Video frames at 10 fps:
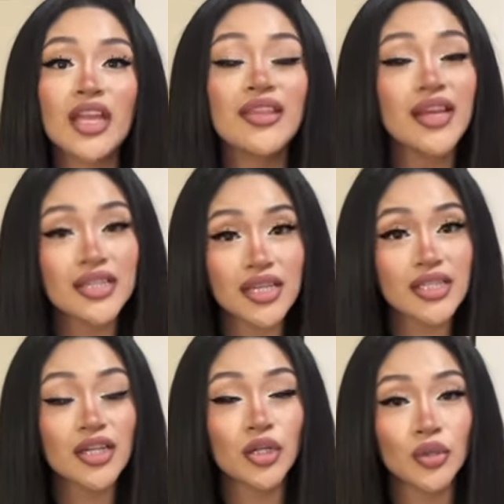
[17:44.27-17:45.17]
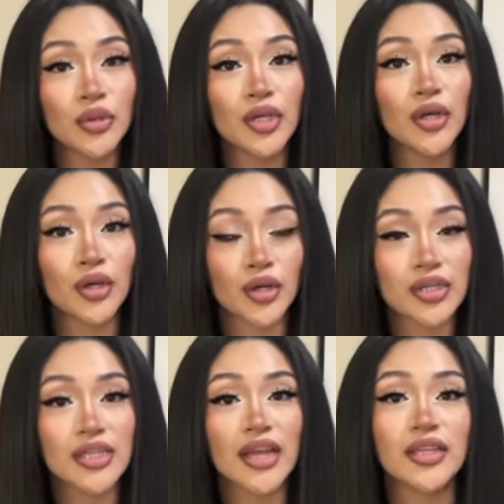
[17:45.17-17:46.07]
That does include the
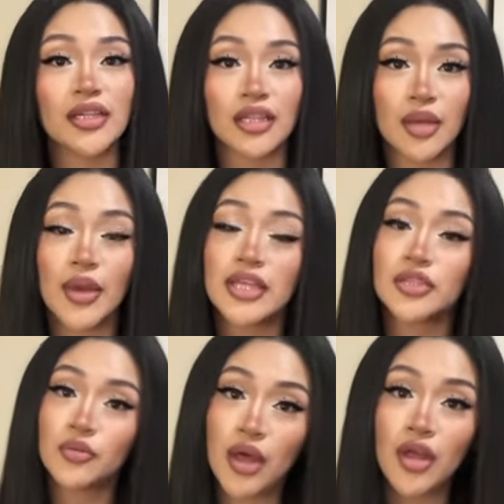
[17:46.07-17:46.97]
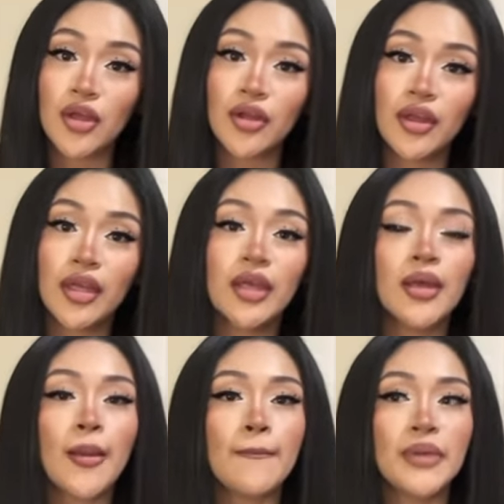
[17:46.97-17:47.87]
girls at the club as well,
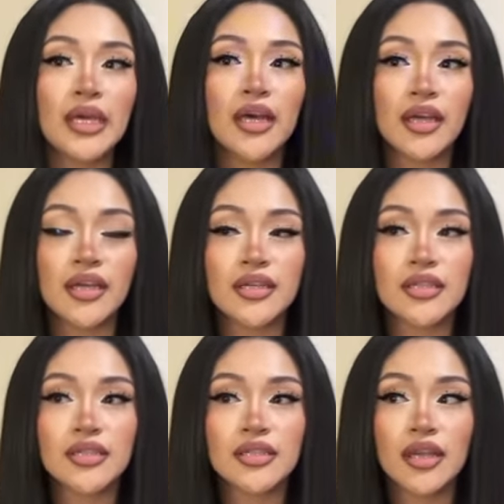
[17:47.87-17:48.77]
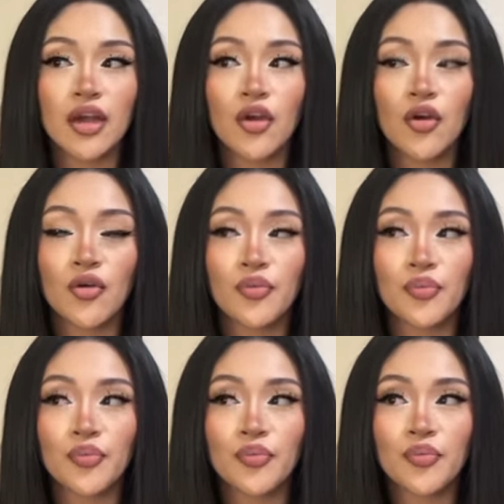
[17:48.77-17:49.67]
because
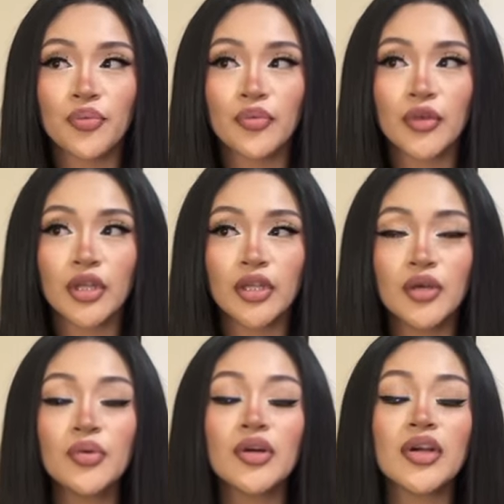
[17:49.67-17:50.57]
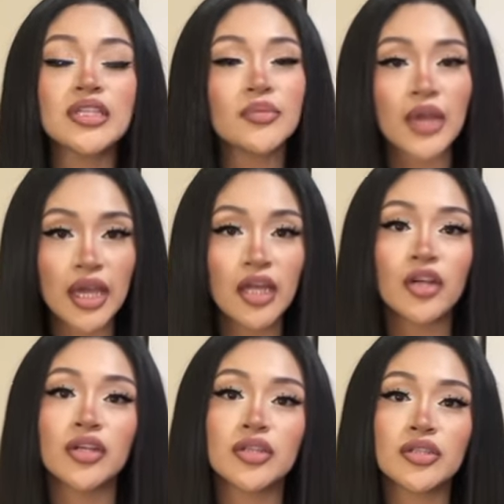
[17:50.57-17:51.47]
you will get some
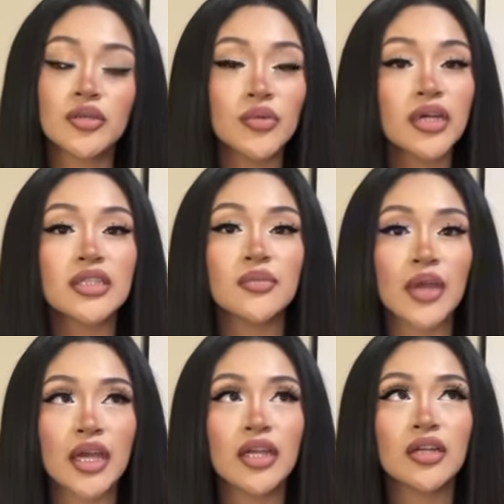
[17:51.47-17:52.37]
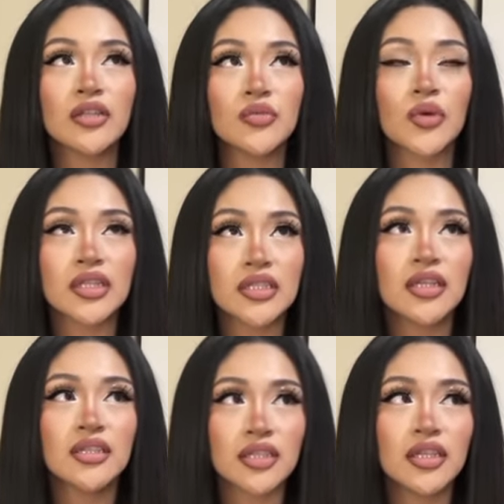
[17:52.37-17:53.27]
haters. You will get some haters once they
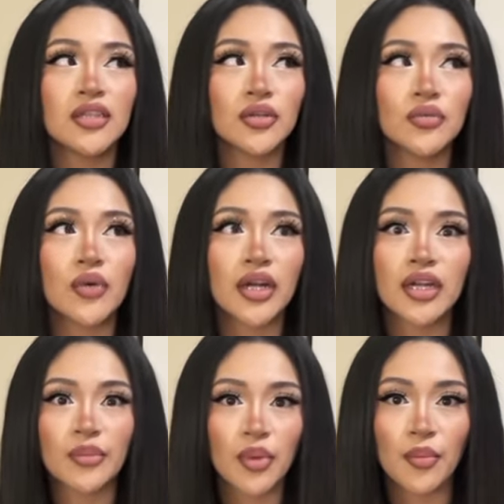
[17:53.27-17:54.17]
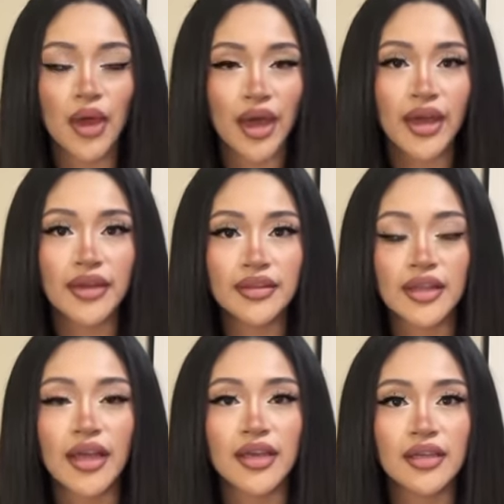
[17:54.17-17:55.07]
see you running up a bag.
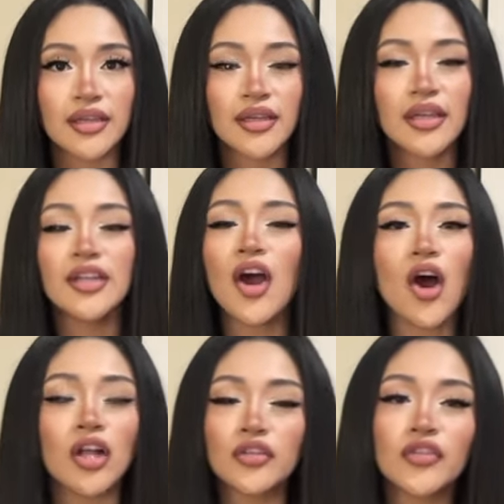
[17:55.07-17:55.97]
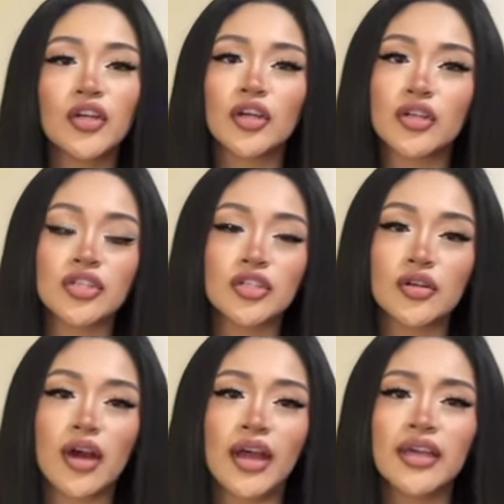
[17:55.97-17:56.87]
Like, not all of the girls, you know,
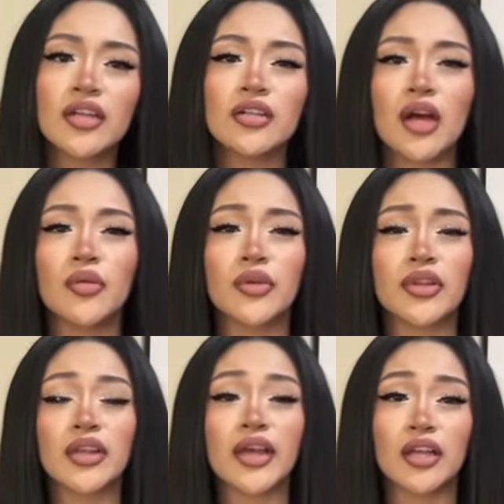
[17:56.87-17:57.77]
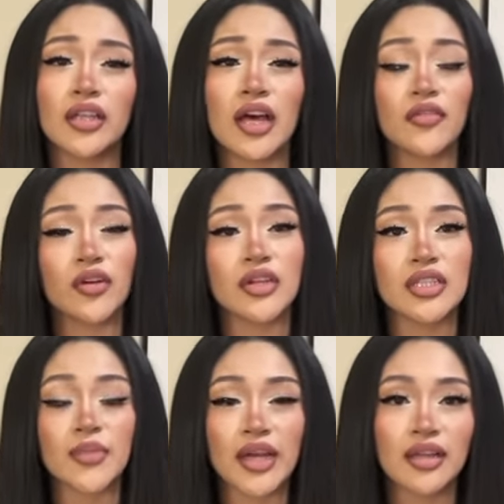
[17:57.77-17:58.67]
I get along with like a lot of girls in
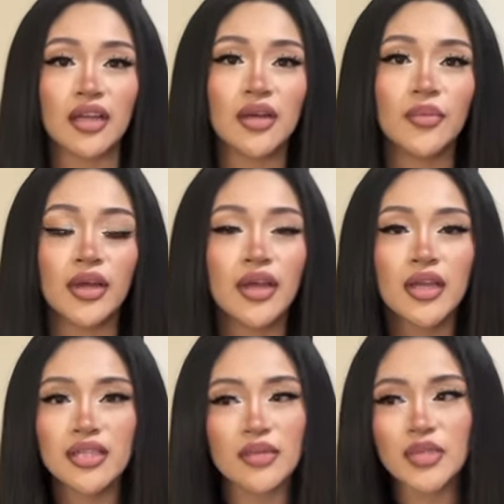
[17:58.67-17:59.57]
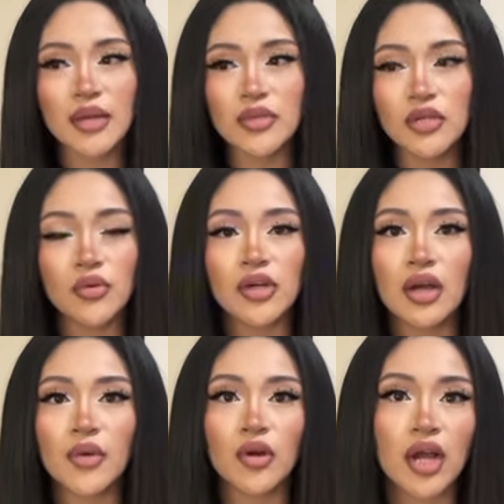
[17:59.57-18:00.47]
my club, but sometimes you will come
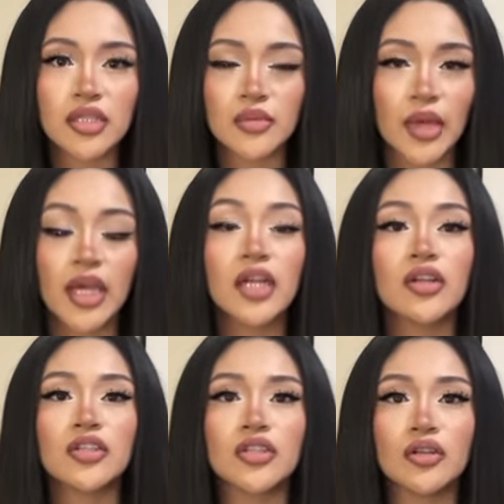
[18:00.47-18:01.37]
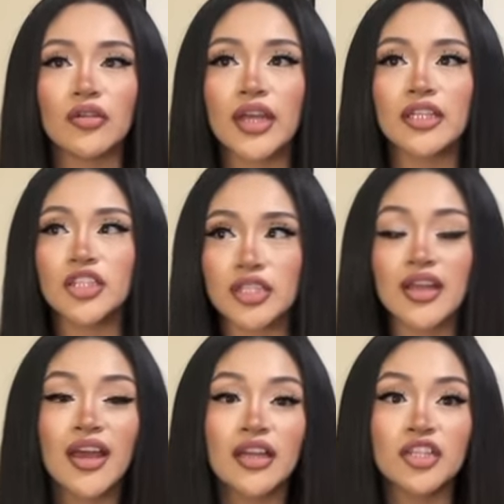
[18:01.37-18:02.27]
across some haters, you know, that just
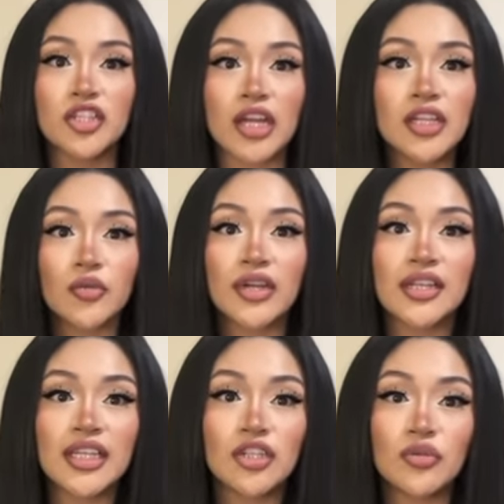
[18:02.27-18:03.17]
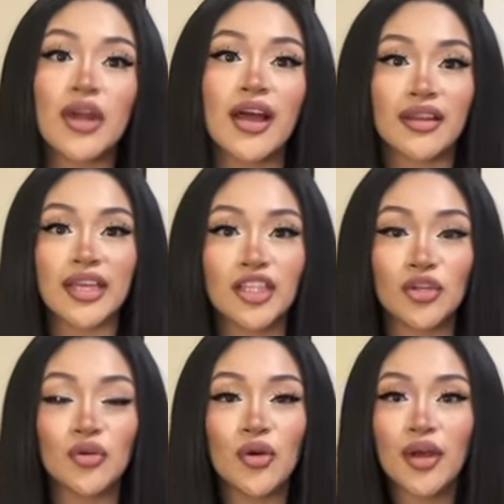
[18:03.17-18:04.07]
genuinely do not like you